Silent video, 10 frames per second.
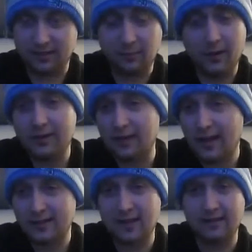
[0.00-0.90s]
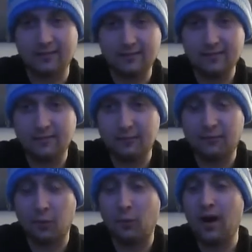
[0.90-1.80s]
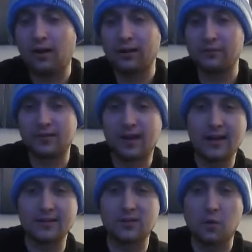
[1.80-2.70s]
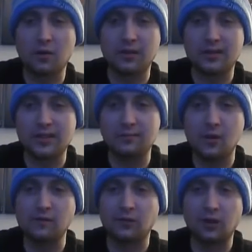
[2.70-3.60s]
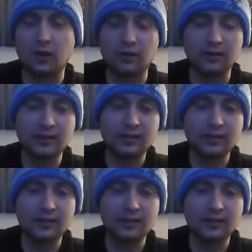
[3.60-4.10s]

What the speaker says: Micah has had, for a while, he was the highest scoring team overall,